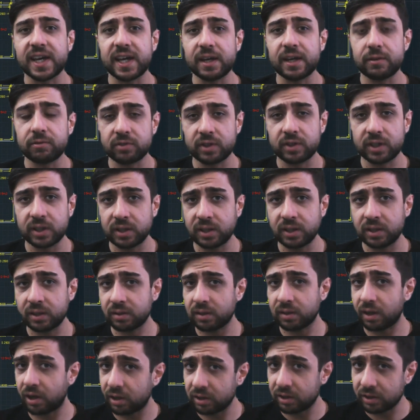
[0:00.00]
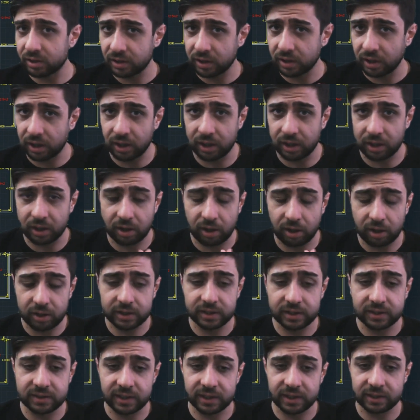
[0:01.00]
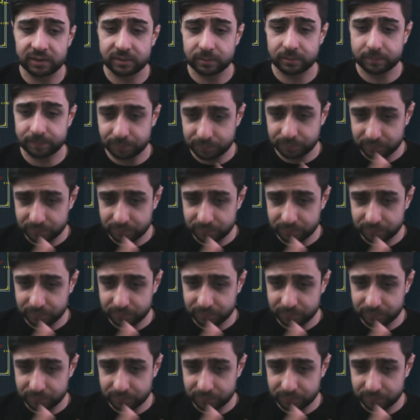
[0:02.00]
every architect